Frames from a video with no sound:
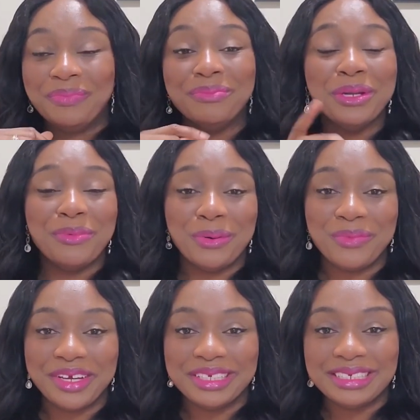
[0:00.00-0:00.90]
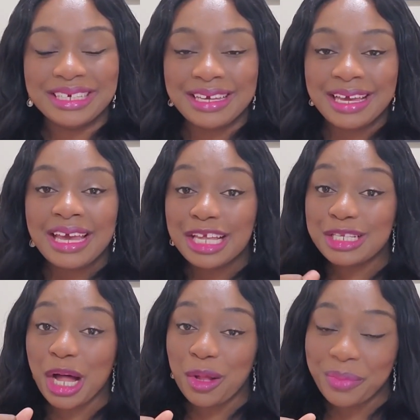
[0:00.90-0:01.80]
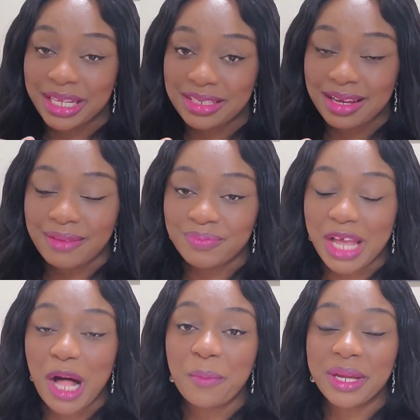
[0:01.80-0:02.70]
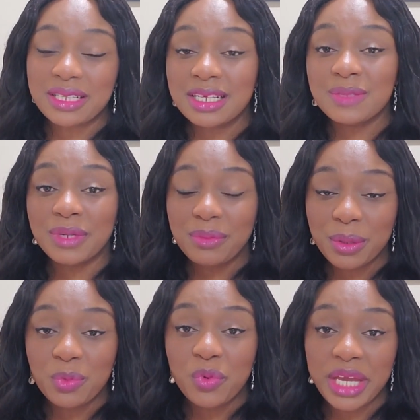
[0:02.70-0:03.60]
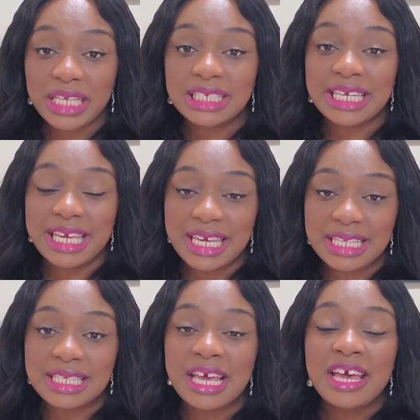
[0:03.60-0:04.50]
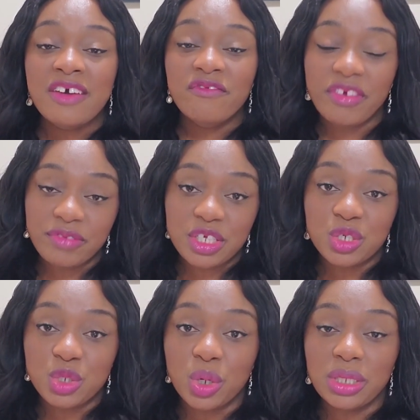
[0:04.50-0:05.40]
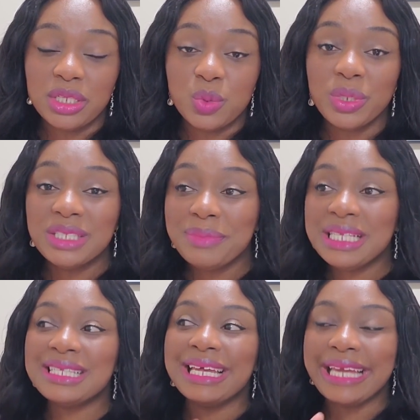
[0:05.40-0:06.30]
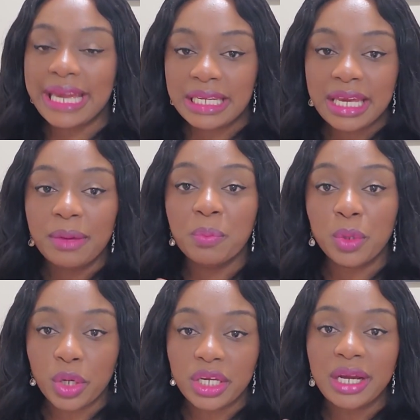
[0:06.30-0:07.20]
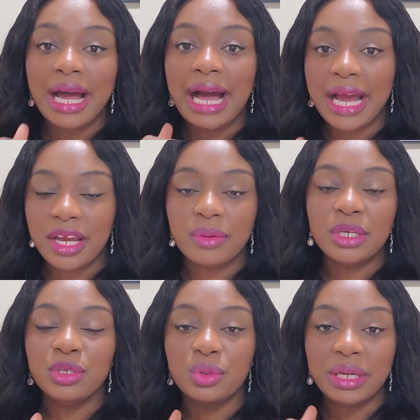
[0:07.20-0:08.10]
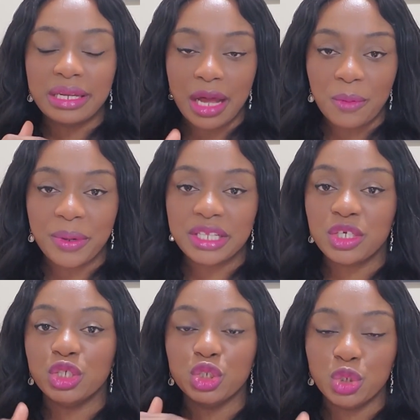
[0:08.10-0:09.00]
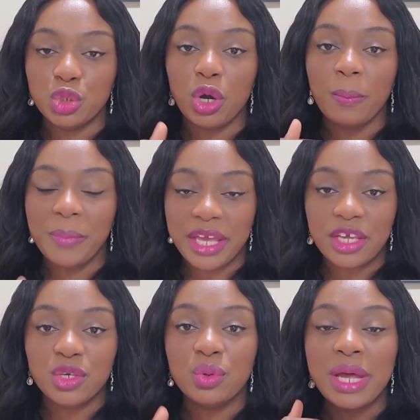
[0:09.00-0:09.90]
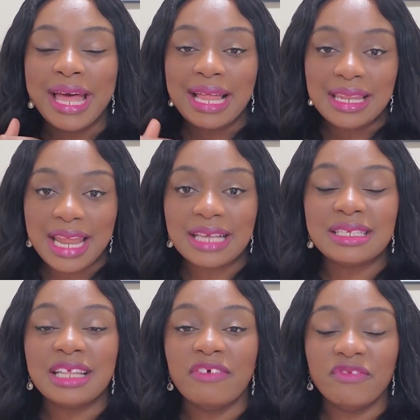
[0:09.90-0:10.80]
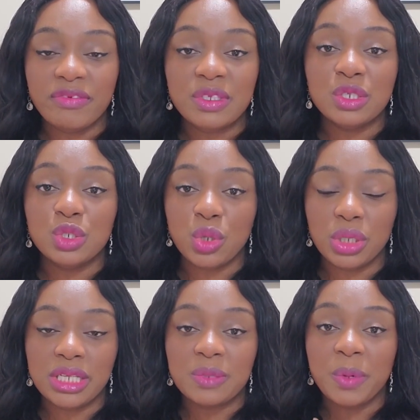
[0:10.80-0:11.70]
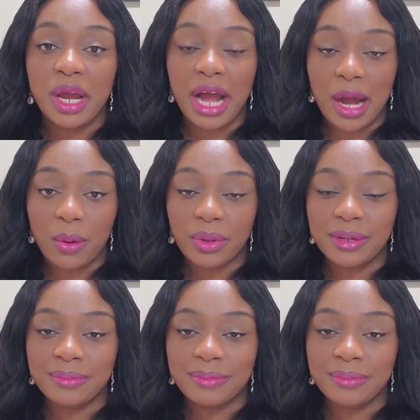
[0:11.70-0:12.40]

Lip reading: minimum wage? It's Alberta. Alberta's minimum wage is $15, which means that any employer hiring you in Alberta should not pay you less than $15 per hour.